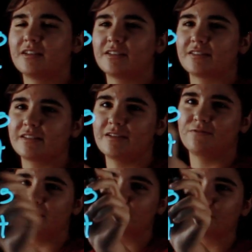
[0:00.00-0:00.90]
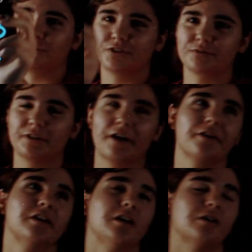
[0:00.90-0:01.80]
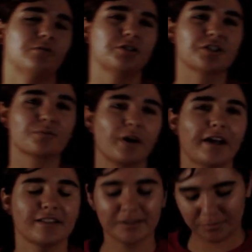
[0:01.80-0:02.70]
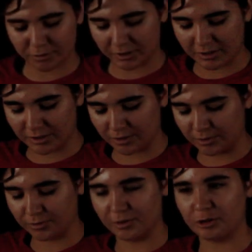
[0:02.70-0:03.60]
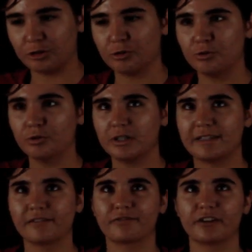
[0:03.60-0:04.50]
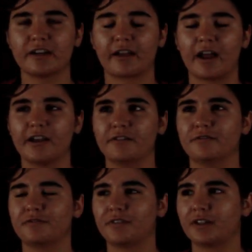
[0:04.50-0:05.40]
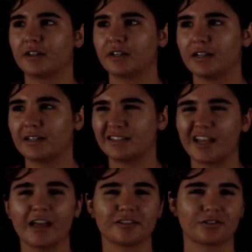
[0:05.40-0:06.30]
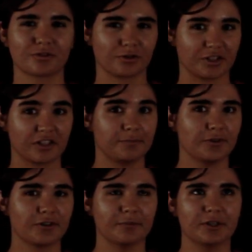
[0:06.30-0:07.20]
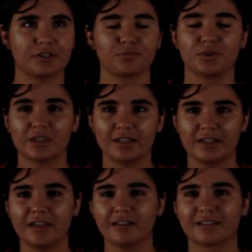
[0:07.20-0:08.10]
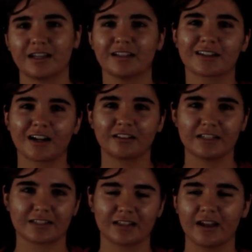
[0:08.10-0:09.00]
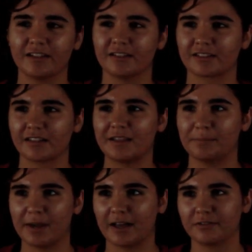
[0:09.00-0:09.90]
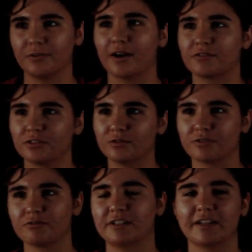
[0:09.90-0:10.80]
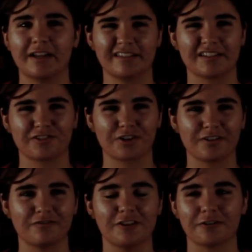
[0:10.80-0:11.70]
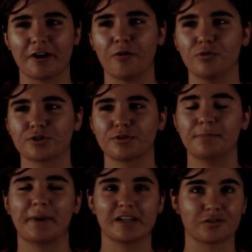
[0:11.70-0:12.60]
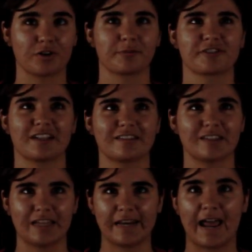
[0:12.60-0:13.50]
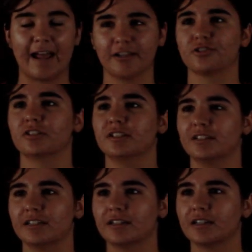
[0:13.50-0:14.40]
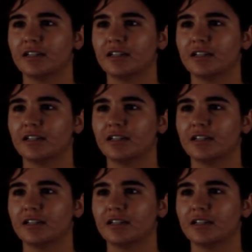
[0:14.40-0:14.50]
safely rule this one out, which is why it's important to do different kind of tests or experiments with the data set. It's kind of like science in math. You have to do different tests and try to figure out which one best represents the data accurately.